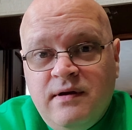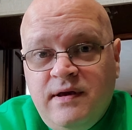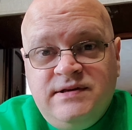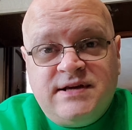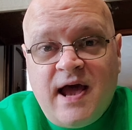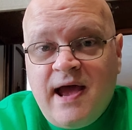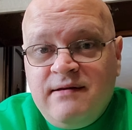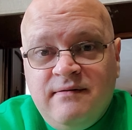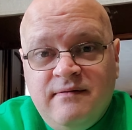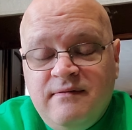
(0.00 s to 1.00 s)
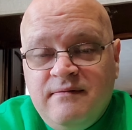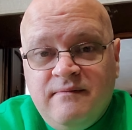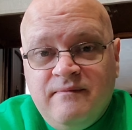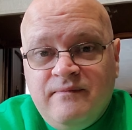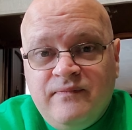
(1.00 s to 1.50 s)
He's got,
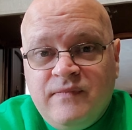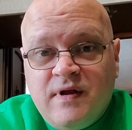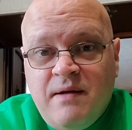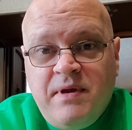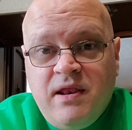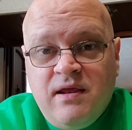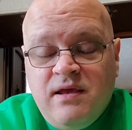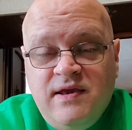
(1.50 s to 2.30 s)
I mean,